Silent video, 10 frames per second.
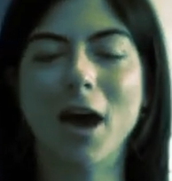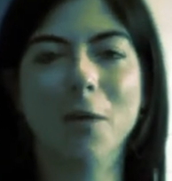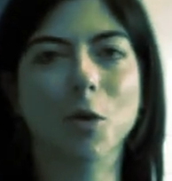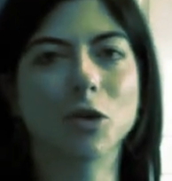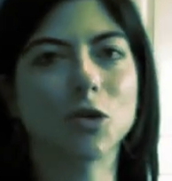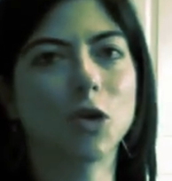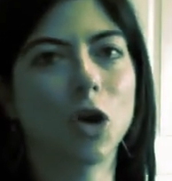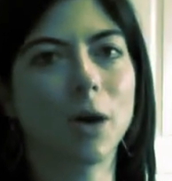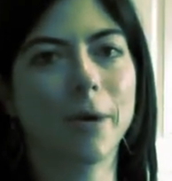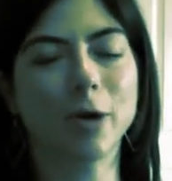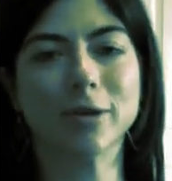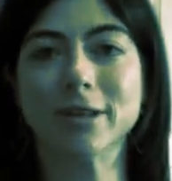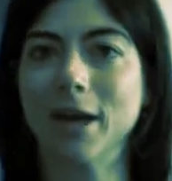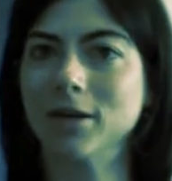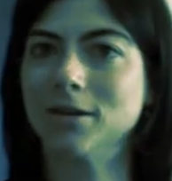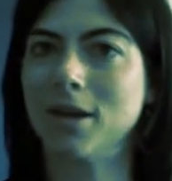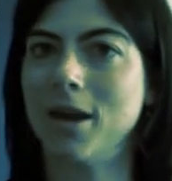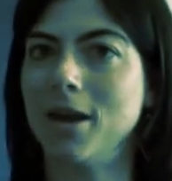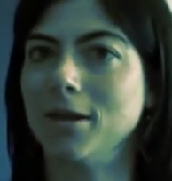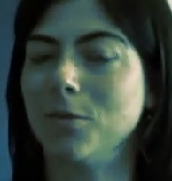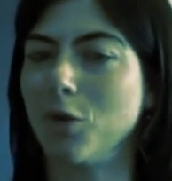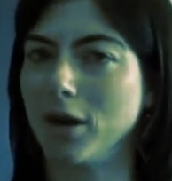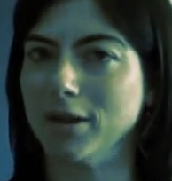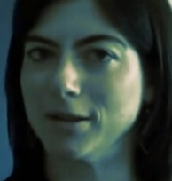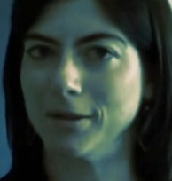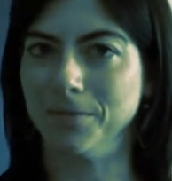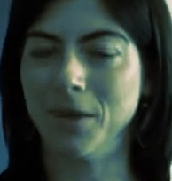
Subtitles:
I'm going to talk about sex and pregnancy.